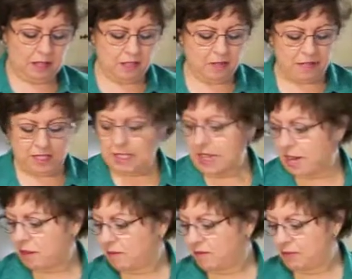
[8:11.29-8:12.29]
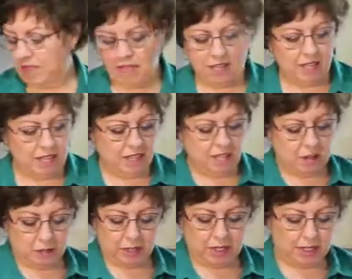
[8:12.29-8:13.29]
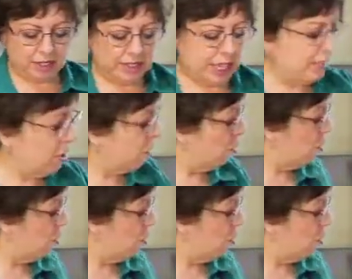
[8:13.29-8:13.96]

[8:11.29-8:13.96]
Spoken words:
Love it. Now, we're going to take our